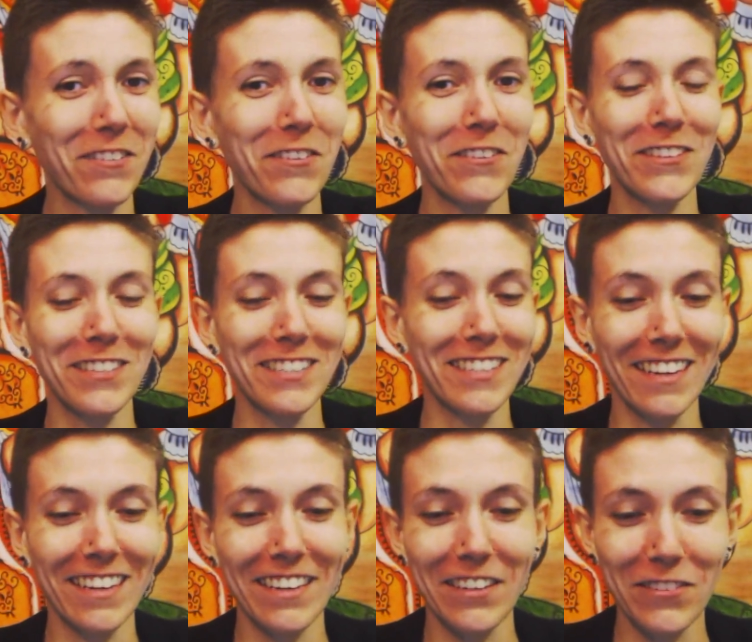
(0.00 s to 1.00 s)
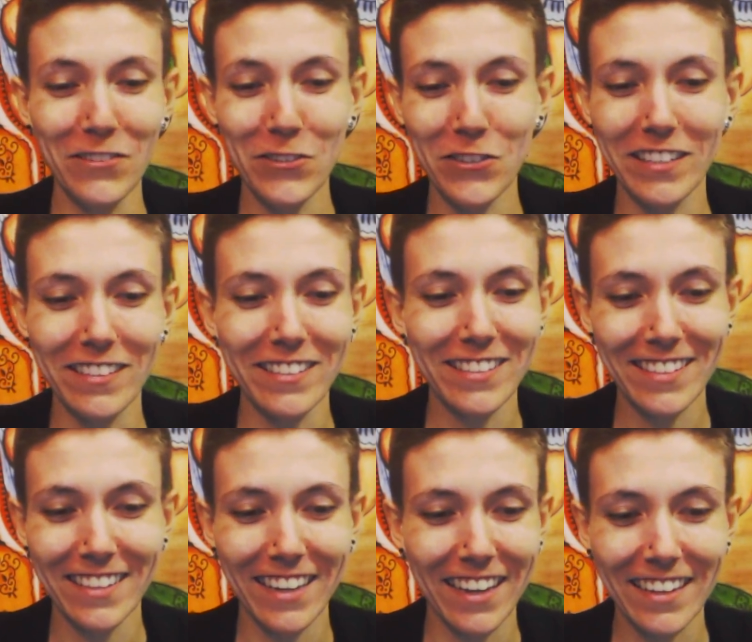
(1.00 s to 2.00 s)
all of a sudden
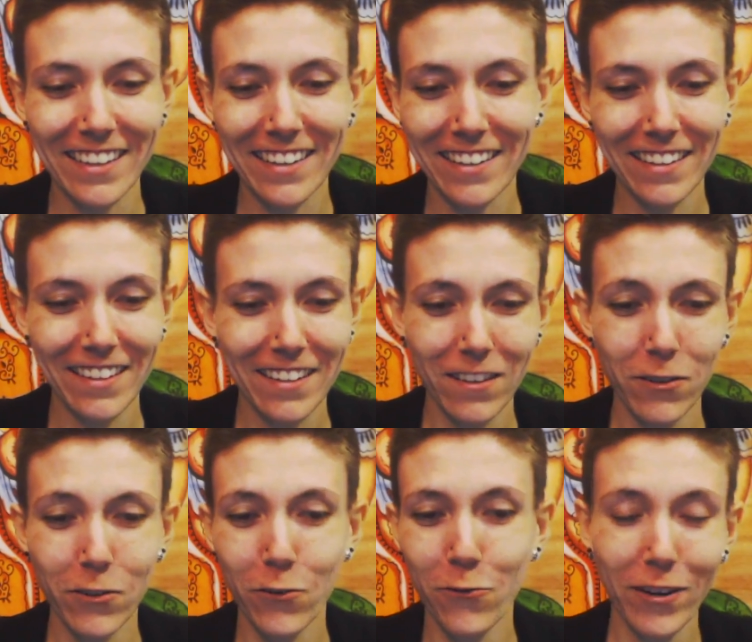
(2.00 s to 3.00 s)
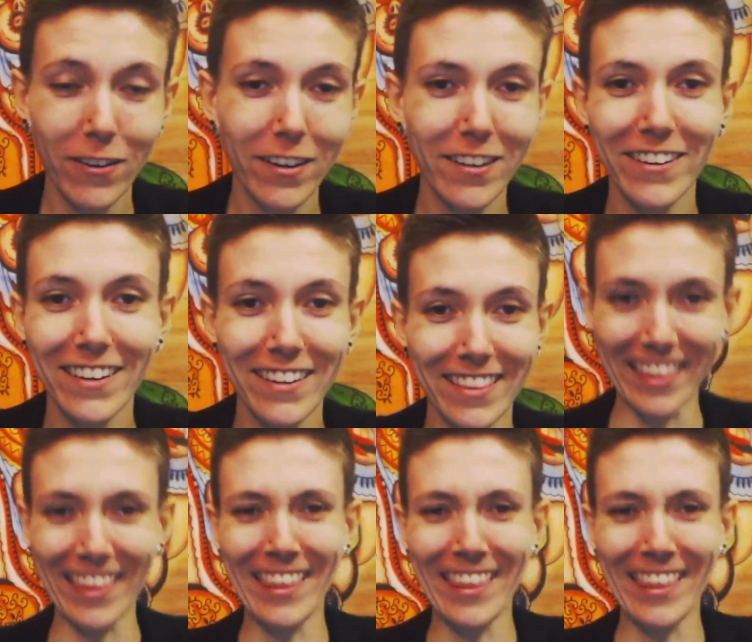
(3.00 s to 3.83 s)
she's like, "Oh, you're very good at